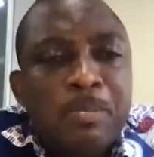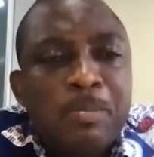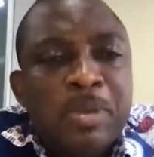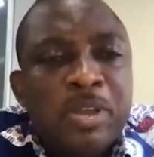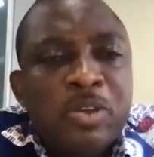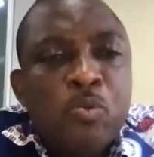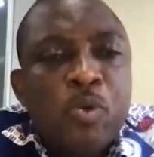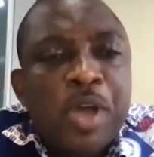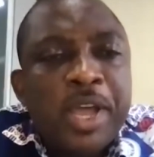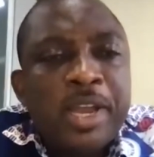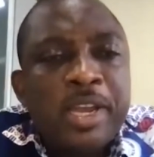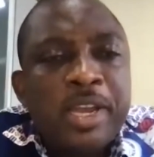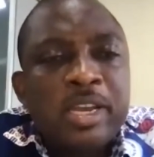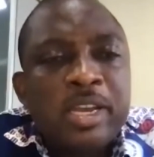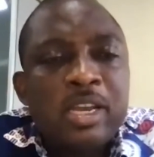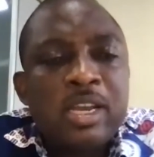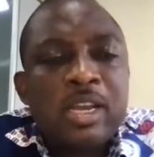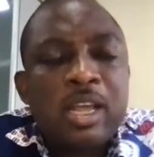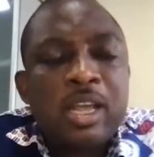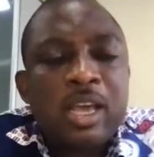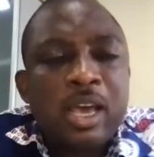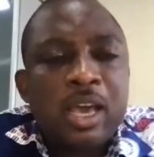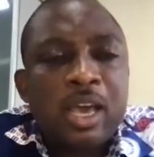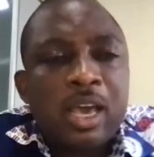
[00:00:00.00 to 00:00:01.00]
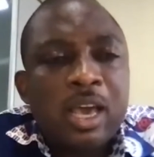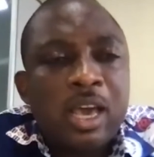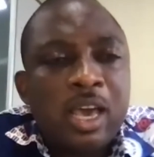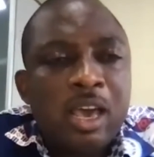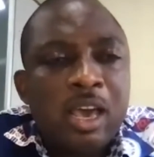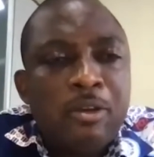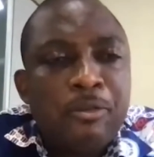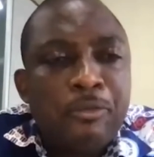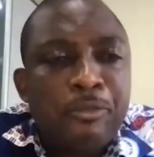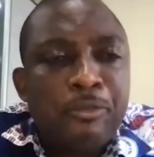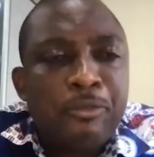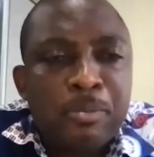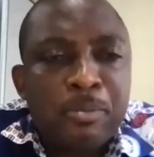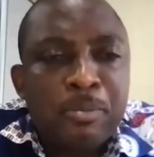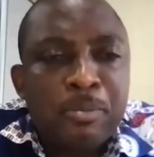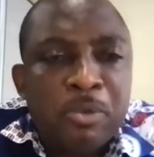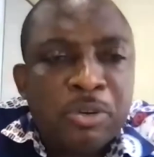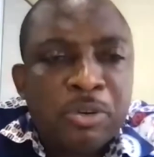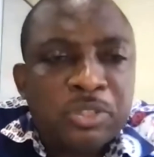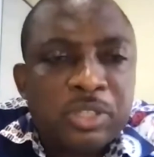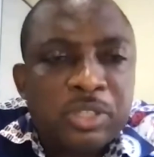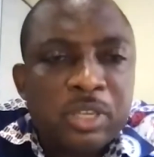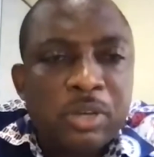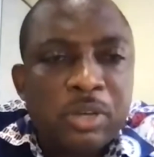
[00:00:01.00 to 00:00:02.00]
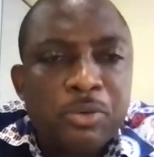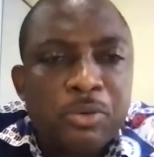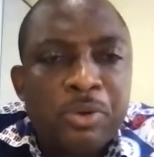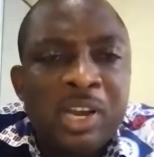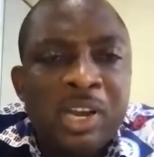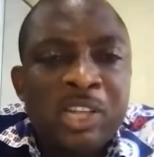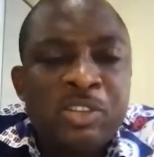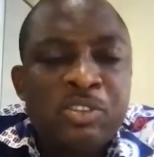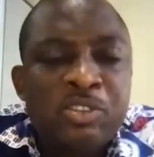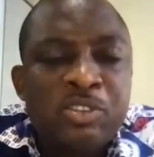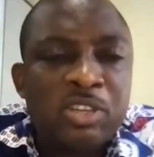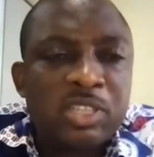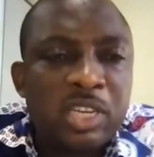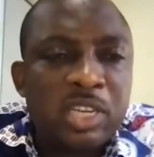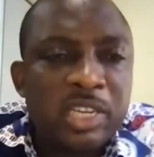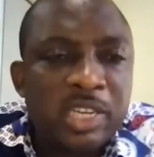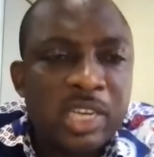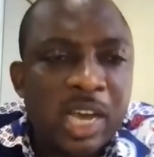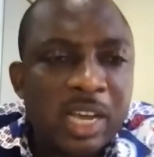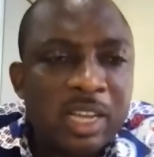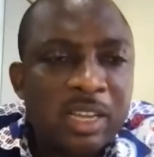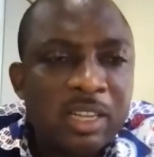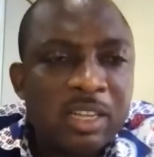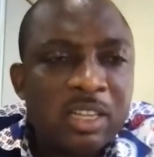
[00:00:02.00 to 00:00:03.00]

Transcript: in when a famous religious leader